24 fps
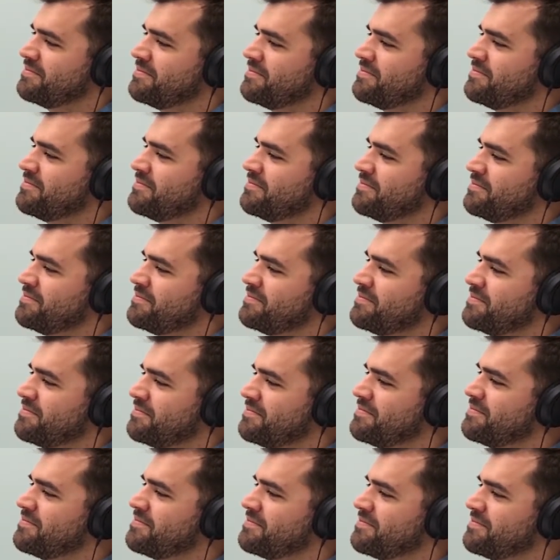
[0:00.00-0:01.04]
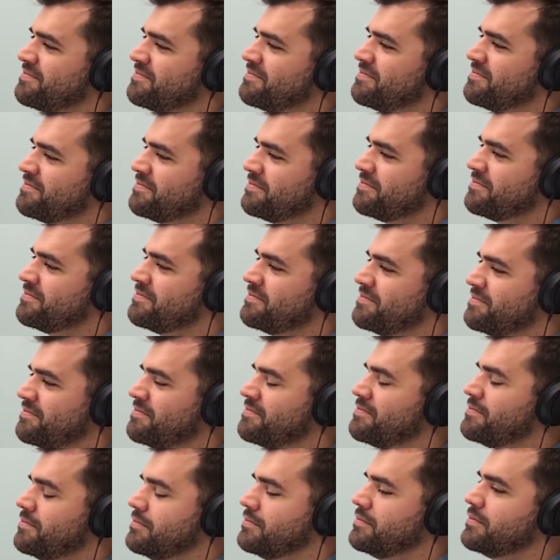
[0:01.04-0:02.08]

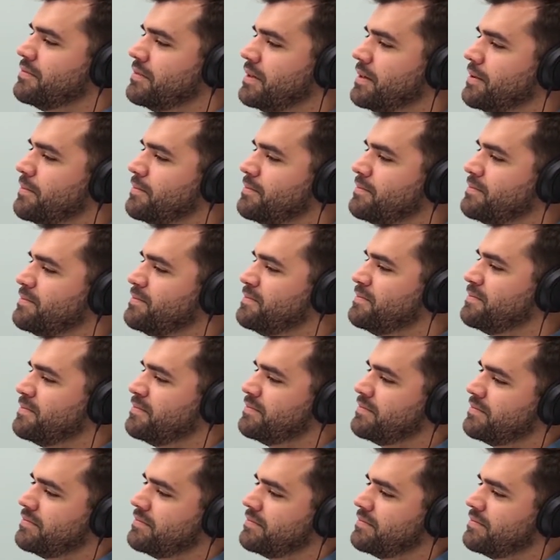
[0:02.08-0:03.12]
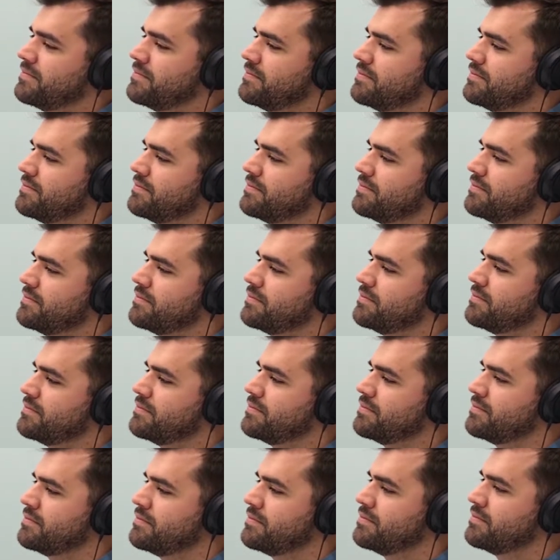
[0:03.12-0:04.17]

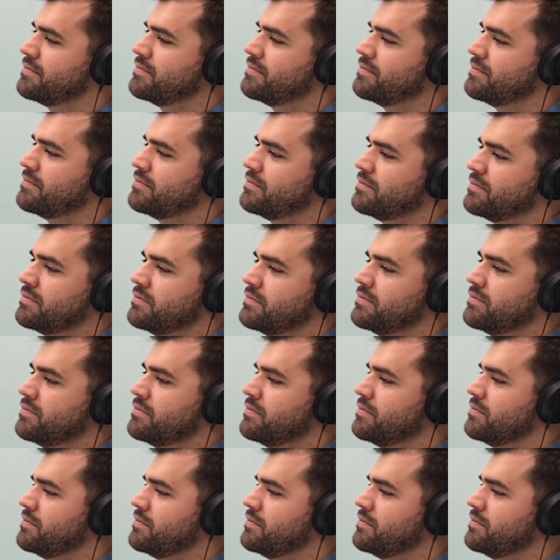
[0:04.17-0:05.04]
No words are spoken by the person on screen.